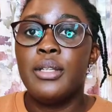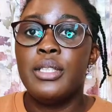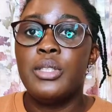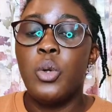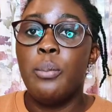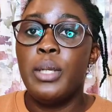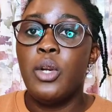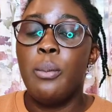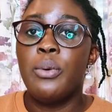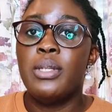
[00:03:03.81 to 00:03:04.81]
it's opening
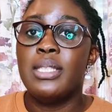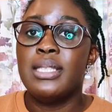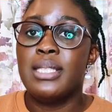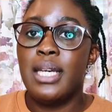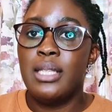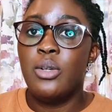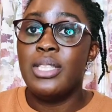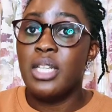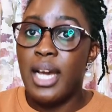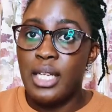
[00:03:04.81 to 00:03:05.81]
up on the
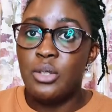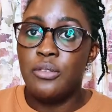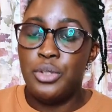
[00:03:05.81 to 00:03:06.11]
9th of